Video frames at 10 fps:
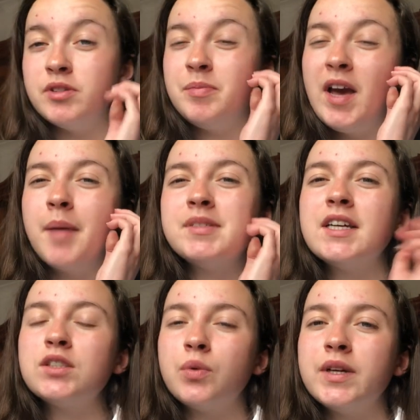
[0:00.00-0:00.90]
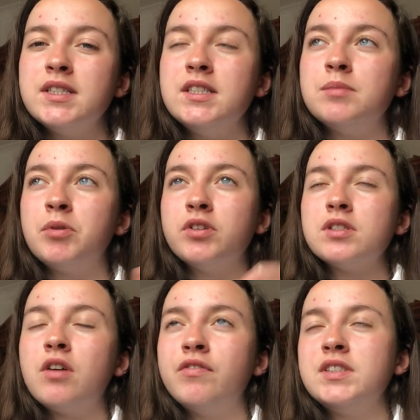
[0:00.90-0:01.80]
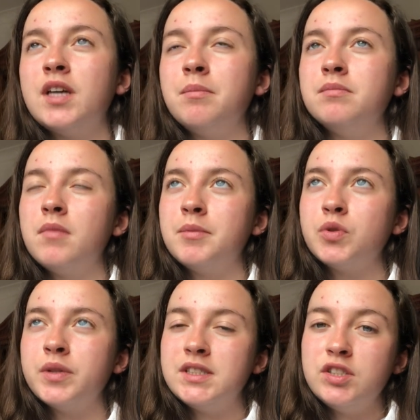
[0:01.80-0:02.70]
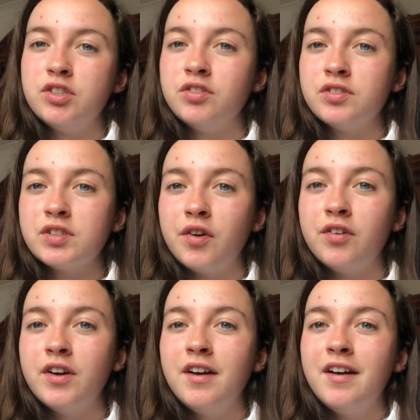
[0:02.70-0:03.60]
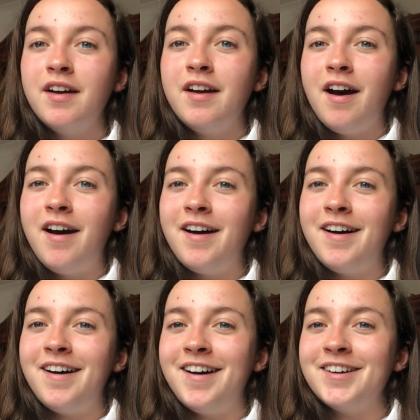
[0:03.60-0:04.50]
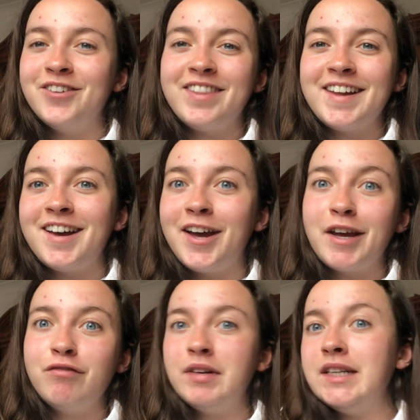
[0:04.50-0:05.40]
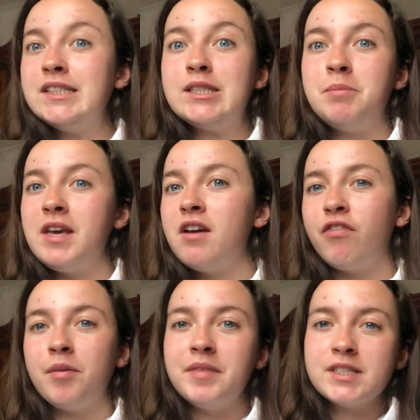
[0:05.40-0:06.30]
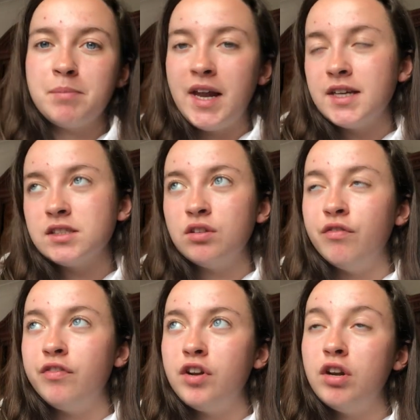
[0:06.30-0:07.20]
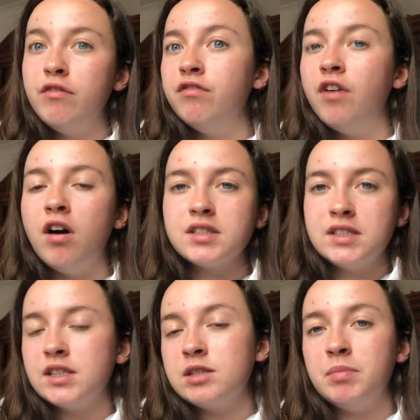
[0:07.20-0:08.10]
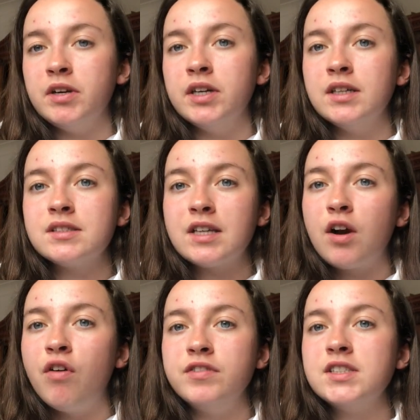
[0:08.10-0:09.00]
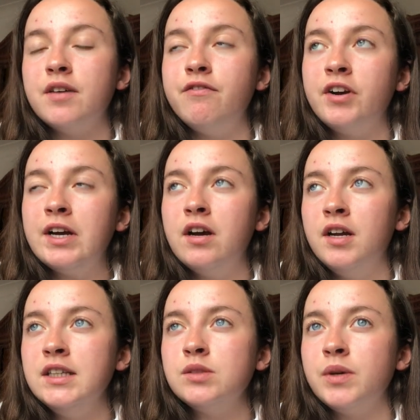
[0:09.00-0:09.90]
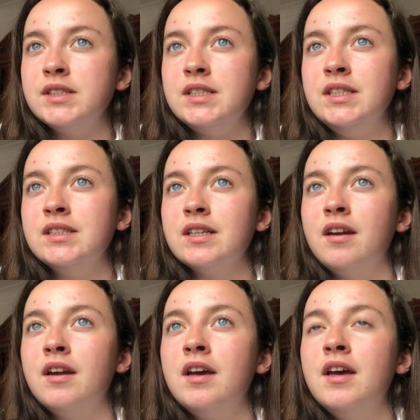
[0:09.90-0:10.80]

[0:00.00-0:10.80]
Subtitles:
to be. I'm saying 20s because obviously I'm 22, so I don't think I can really speak from this place of vast experience. Like obviously I'm very early 20s, and